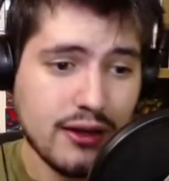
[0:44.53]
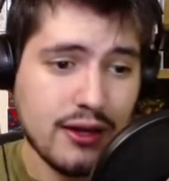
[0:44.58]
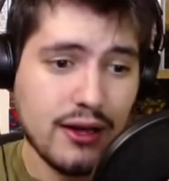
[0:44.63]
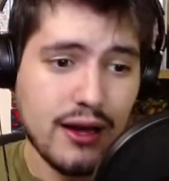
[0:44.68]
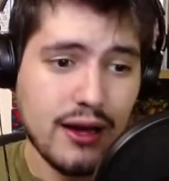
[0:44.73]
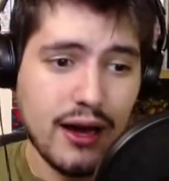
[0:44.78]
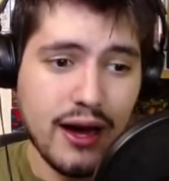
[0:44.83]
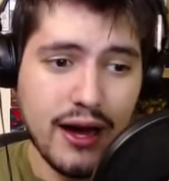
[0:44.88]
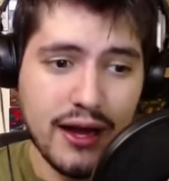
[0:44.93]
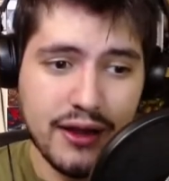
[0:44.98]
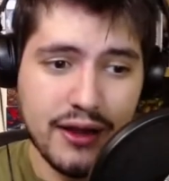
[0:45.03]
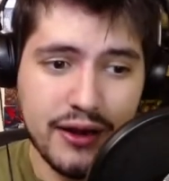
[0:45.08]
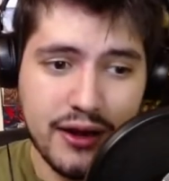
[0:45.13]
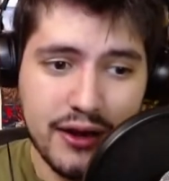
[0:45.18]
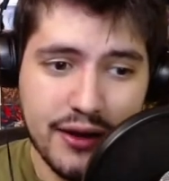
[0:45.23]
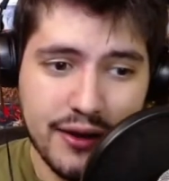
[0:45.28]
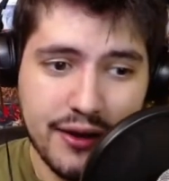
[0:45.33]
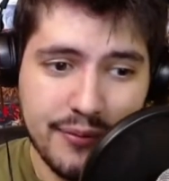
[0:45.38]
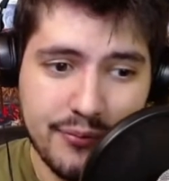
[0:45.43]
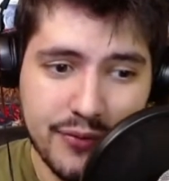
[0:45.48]
And
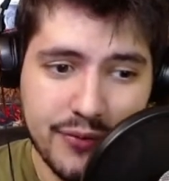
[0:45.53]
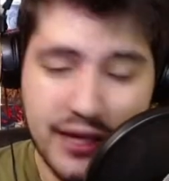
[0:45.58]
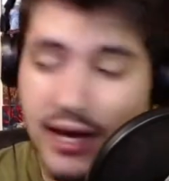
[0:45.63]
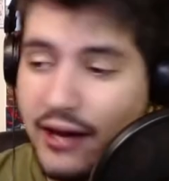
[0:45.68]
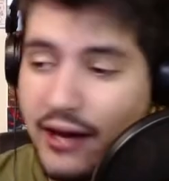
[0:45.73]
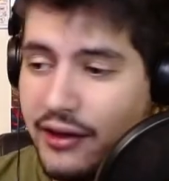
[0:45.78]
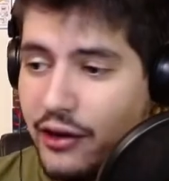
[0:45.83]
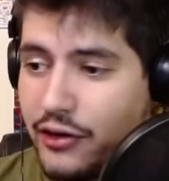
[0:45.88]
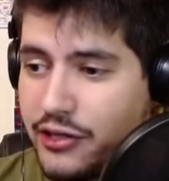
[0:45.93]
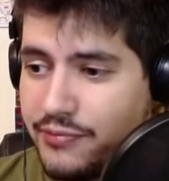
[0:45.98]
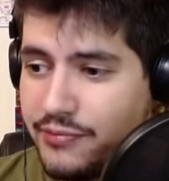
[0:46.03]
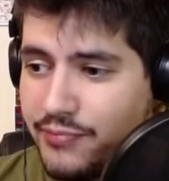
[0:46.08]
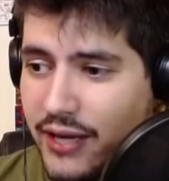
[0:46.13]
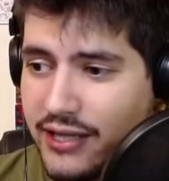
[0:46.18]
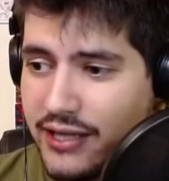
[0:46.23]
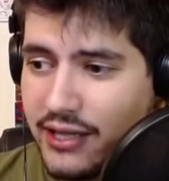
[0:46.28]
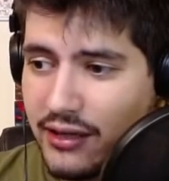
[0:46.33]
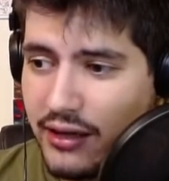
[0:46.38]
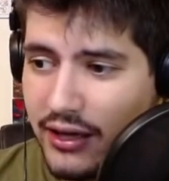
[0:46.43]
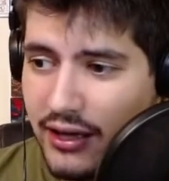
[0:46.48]
yeah, there is
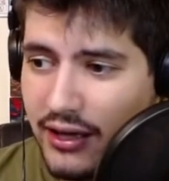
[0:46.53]
basically